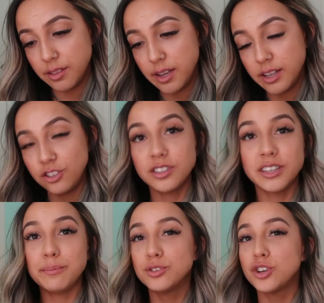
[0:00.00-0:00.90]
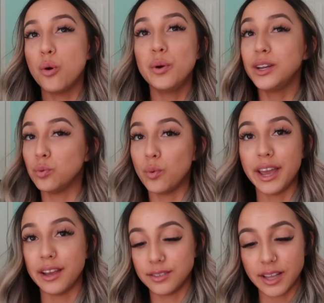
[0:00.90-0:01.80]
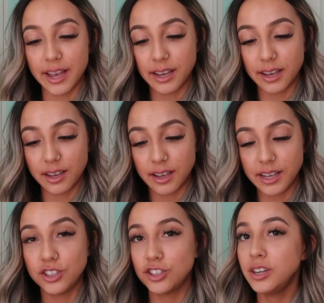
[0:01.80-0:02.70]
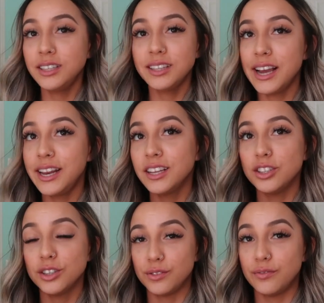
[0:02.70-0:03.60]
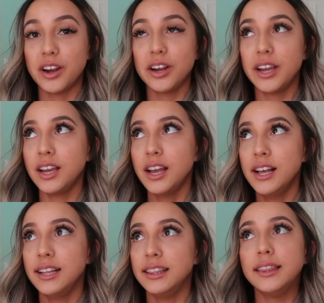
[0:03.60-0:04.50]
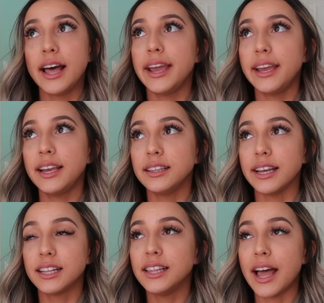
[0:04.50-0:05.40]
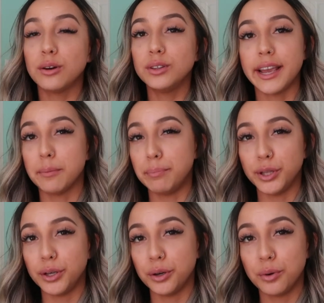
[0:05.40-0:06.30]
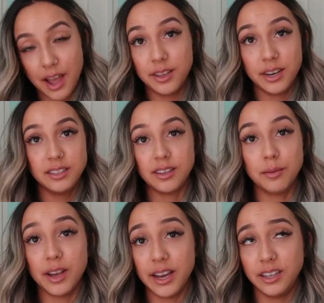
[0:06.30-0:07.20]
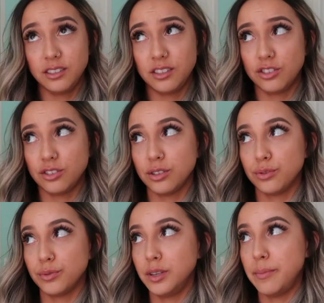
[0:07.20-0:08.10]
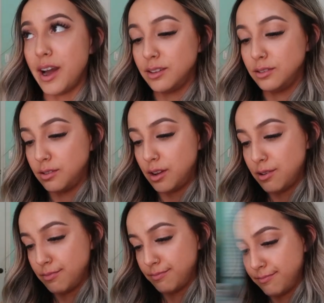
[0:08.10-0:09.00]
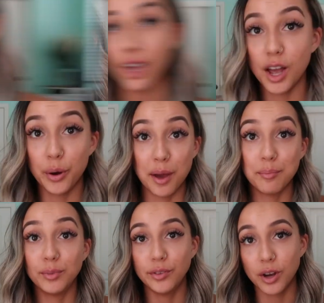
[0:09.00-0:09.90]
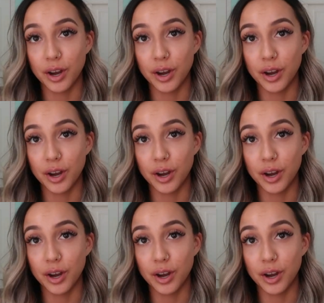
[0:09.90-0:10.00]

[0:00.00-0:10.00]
it just keeps going in waves. Like in certain lighting, it looks very light, like cloud-like blue. And then in some lightings, it just looks really bad. So, okay, moving